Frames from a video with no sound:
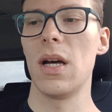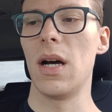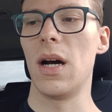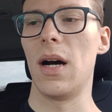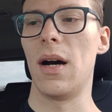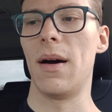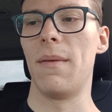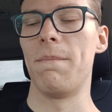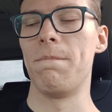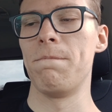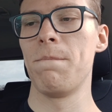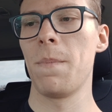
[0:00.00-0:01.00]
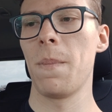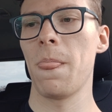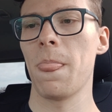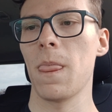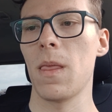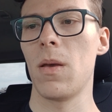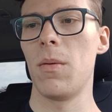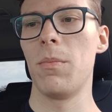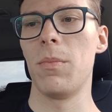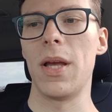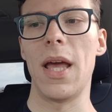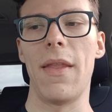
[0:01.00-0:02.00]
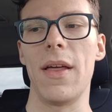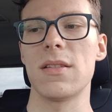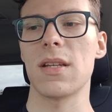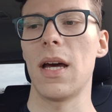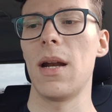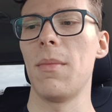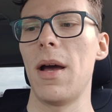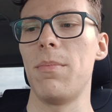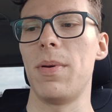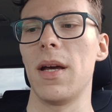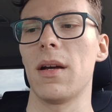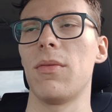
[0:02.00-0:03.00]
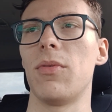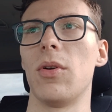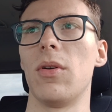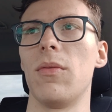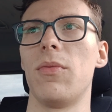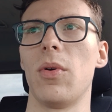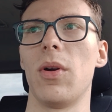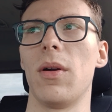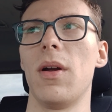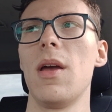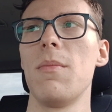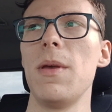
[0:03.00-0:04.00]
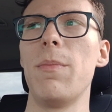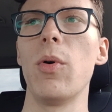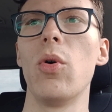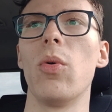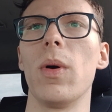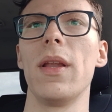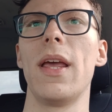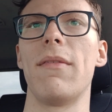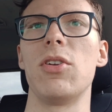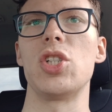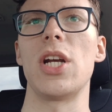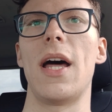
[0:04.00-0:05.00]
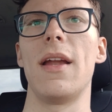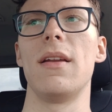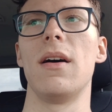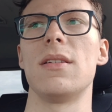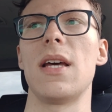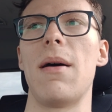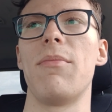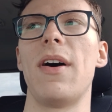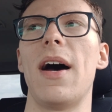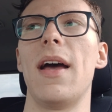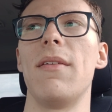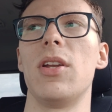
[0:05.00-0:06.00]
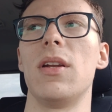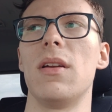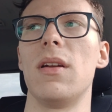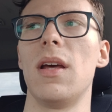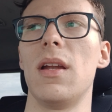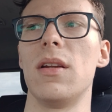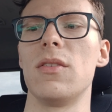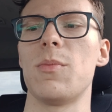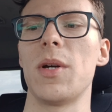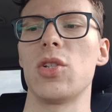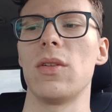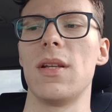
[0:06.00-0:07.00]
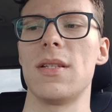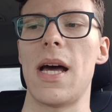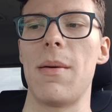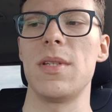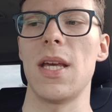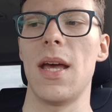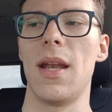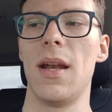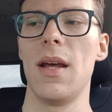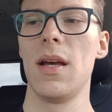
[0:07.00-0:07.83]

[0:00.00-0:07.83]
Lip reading: But yeah, that's kind of my pick for people who really have a shot at a top 5 and especially a top 10.